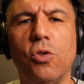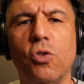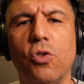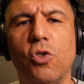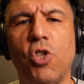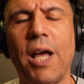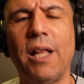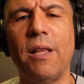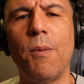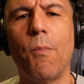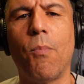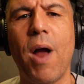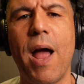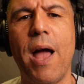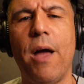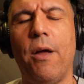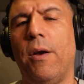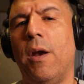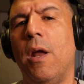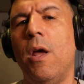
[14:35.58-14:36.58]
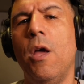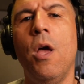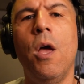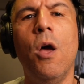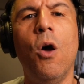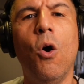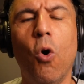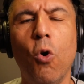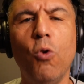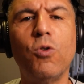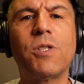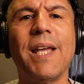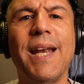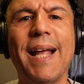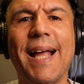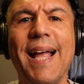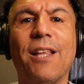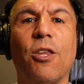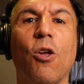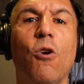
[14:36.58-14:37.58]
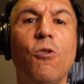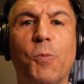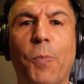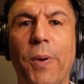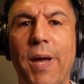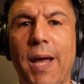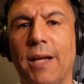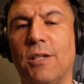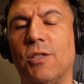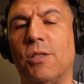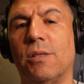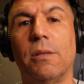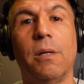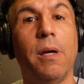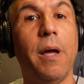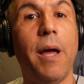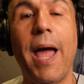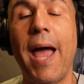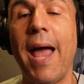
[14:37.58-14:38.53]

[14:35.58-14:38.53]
Jaylen Brown? Who's going to get those bigs?